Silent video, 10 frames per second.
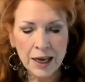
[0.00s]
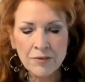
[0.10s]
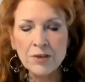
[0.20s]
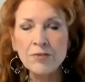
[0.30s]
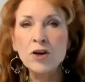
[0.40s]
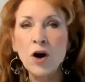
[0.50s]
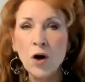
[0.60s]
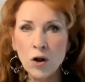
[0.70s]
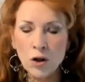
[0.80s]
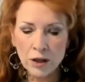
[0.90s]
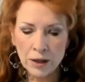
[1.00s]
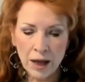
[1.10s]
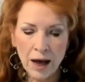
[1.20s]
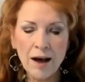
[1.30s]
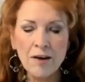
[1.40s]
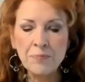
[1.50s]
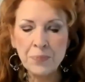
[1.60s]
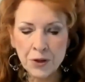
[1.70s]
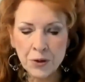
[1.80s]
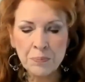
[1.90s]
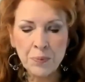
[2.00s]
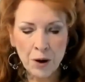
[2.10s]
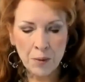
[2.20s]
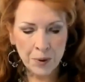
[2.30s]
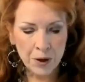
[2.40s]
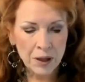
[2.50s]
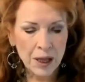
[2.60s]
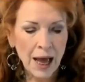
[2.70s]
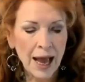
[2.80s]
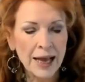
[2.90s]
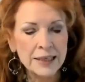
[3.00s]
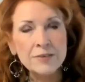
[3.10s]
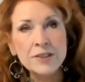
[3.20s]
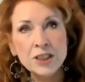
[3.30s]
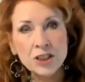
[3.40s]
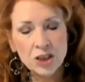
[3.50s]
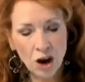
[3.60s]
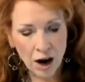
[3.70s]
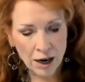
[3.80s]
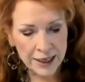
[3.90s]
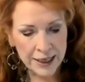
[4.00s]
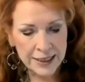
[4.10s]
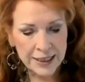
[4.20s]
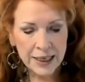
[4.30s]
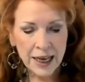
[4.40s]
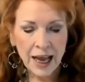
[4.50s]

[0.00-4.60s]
even of gold, of blue and purple, and of scarlet,